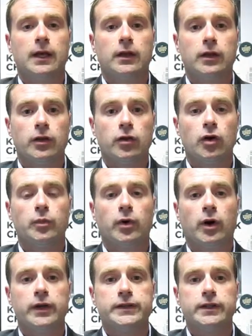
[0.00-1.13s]
The third
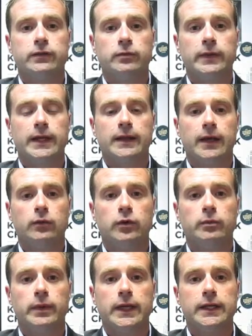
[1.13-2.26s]
priority for me then
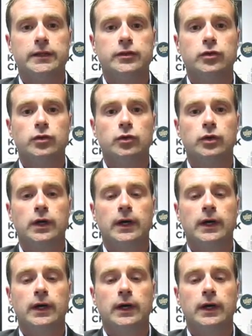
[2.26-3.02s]
would be to